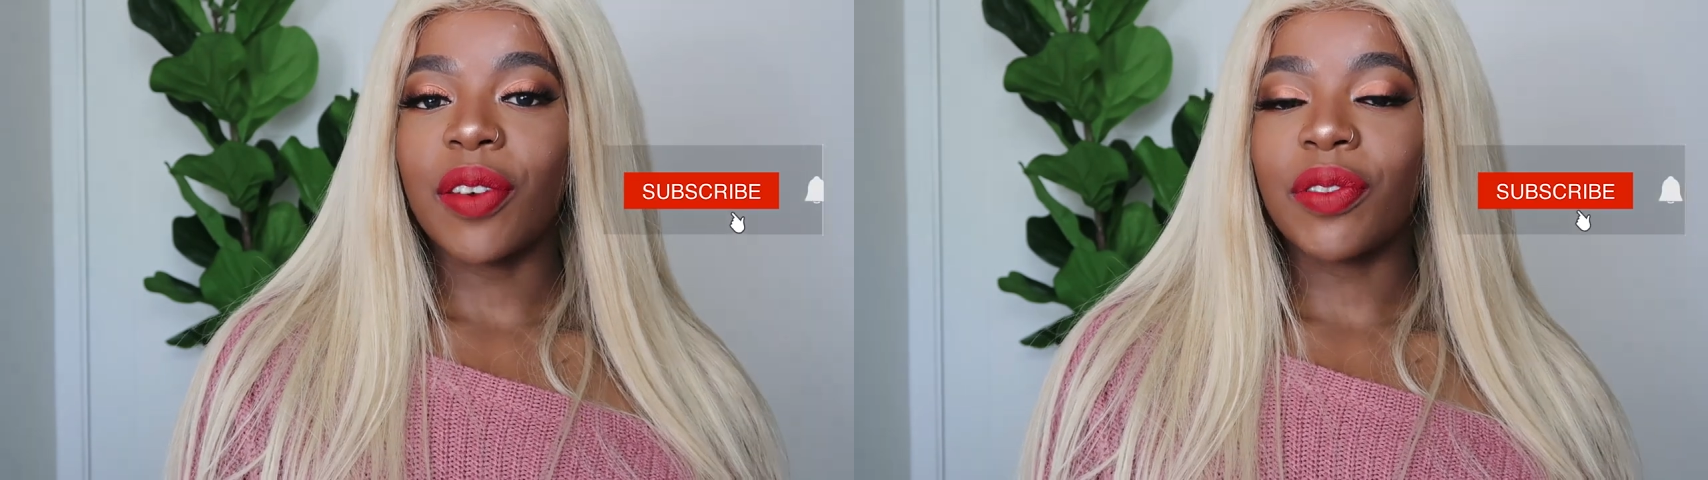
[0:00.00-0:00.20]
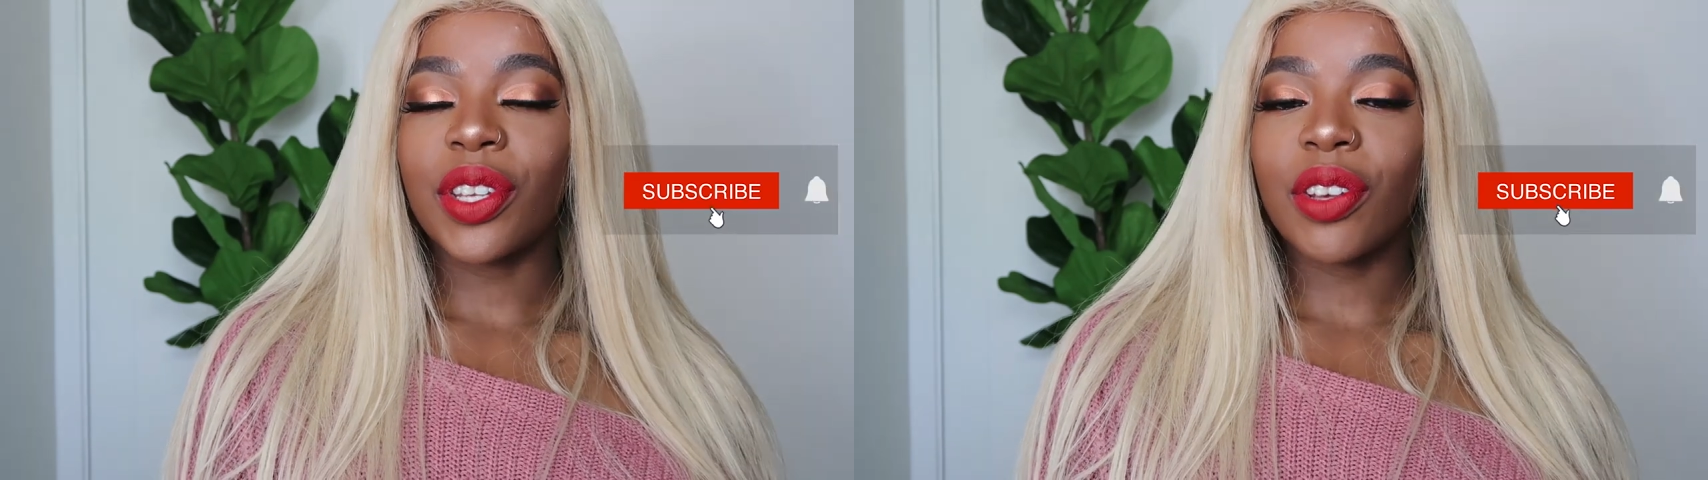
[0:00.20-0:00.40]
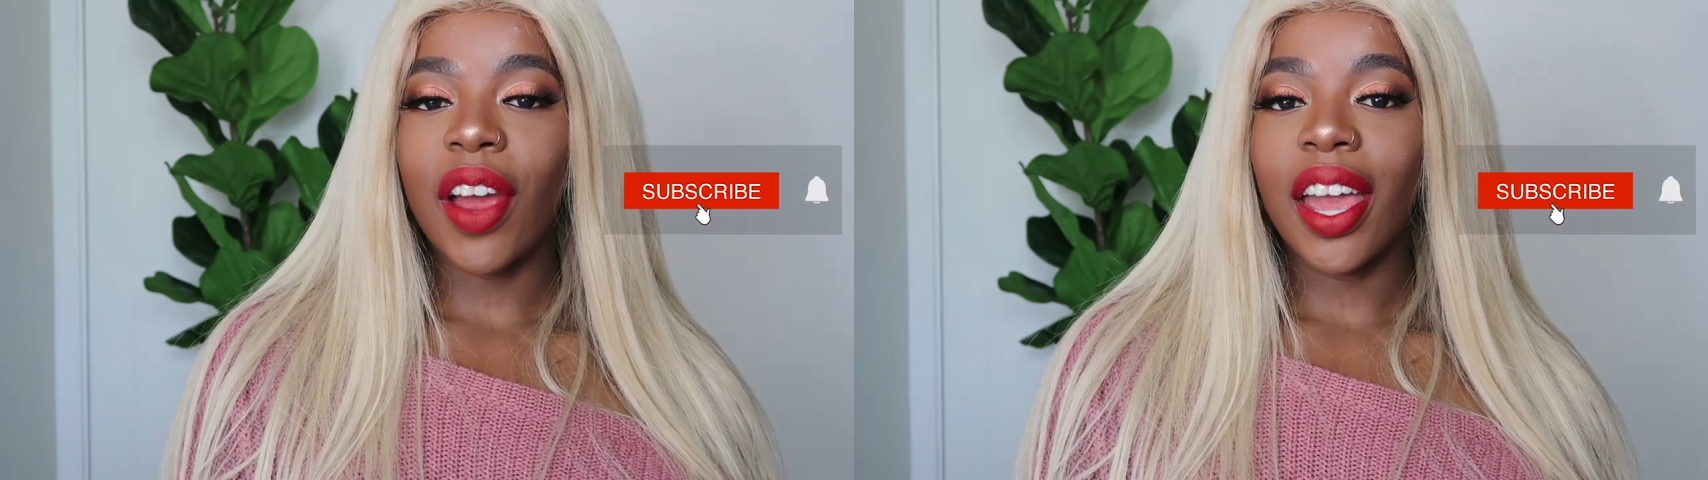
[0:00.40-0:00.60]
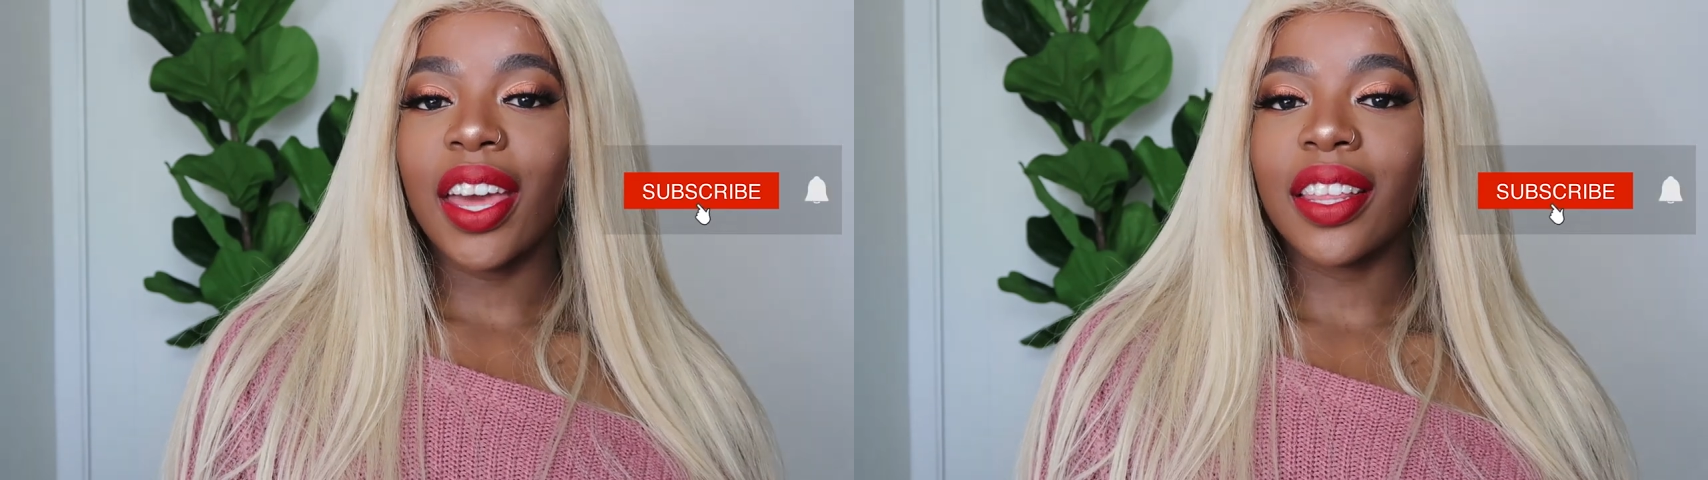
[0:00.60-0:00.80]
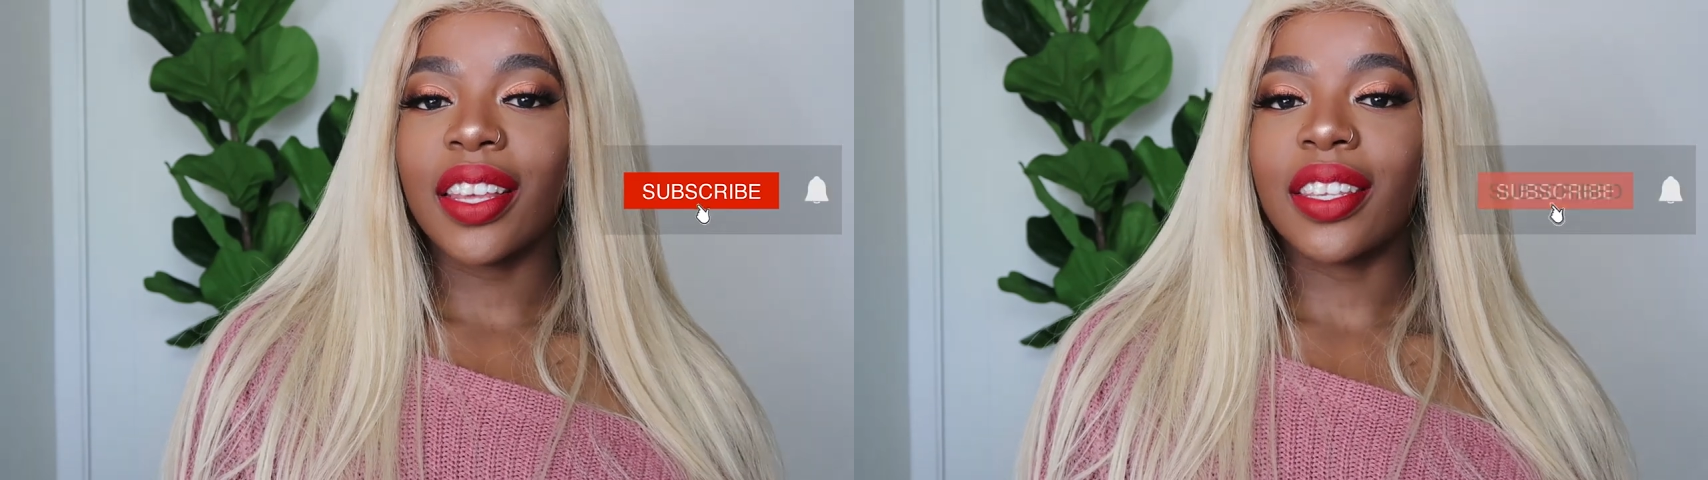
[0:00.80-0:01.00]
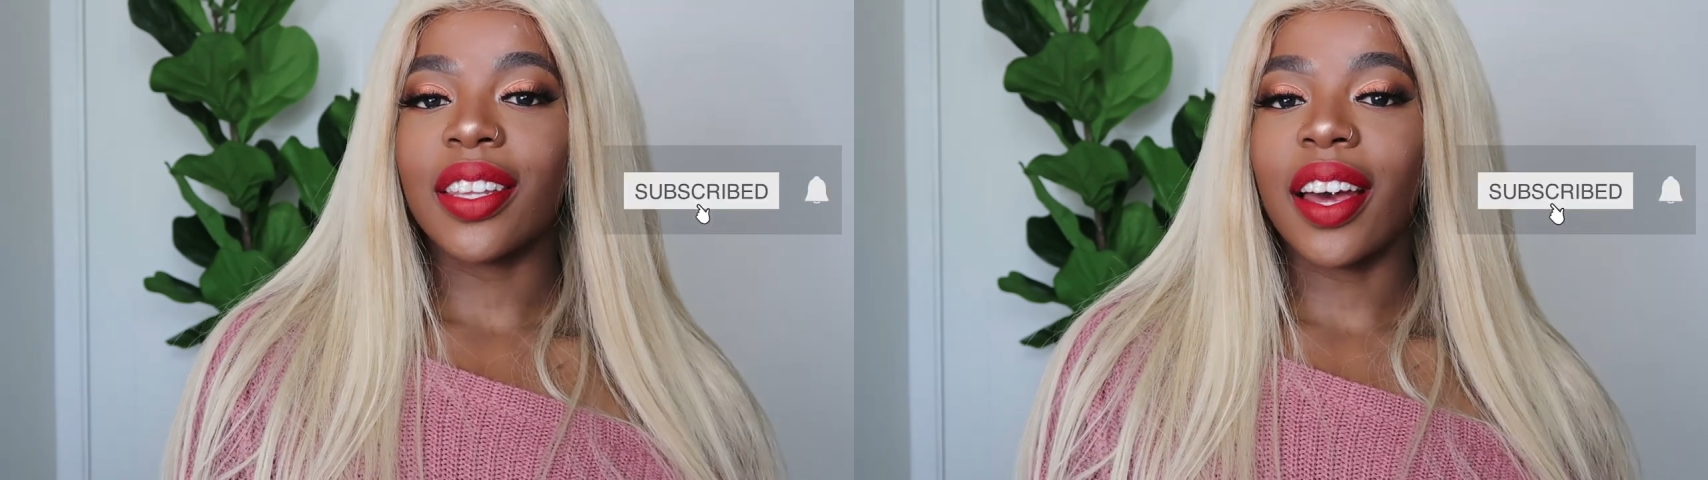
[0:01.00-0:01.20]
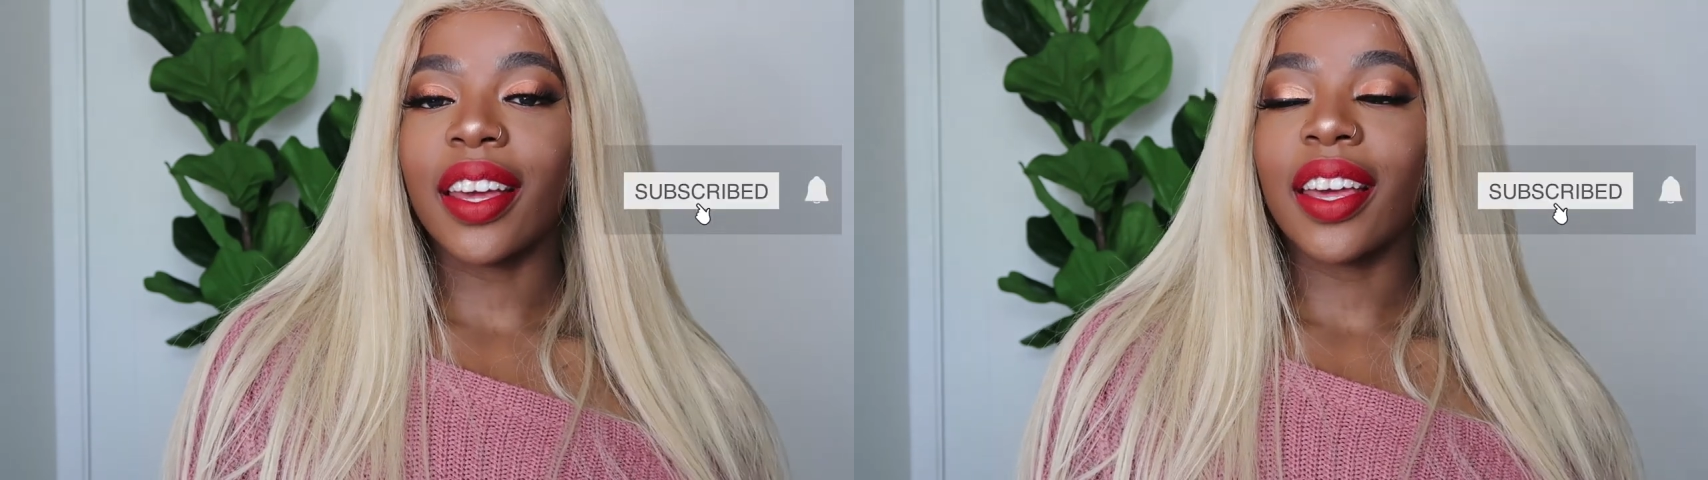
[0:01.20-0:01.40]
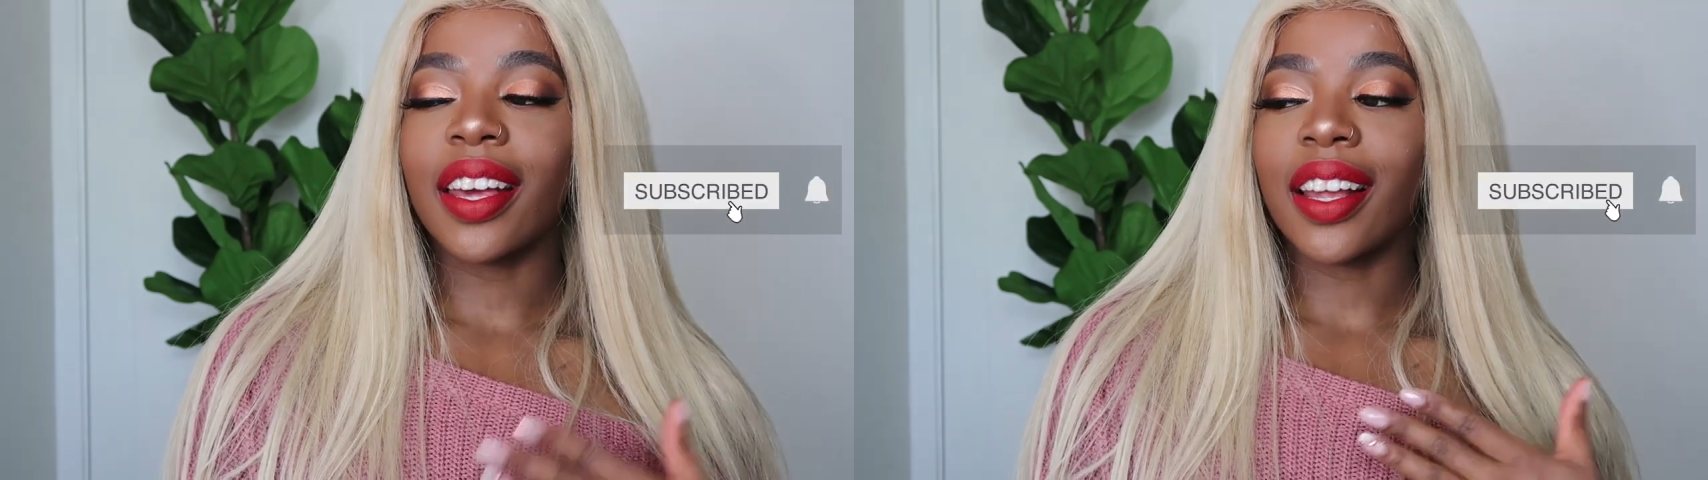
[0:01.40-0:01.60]
So I've just created this
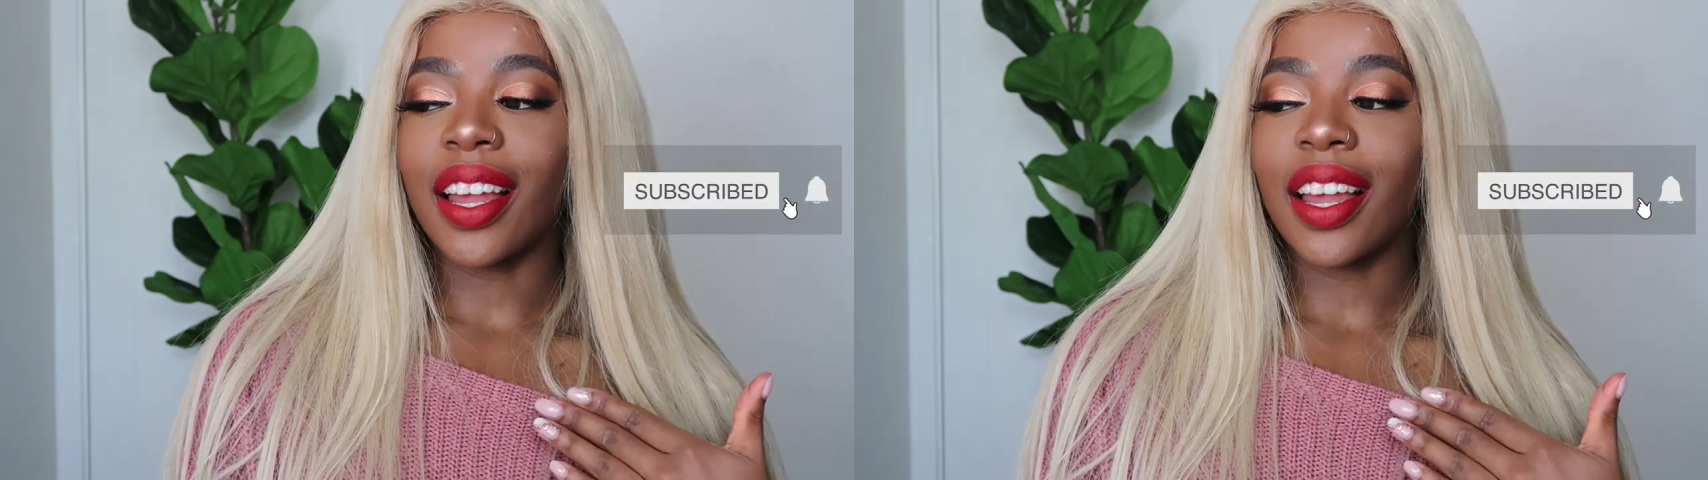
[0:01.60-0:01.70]
like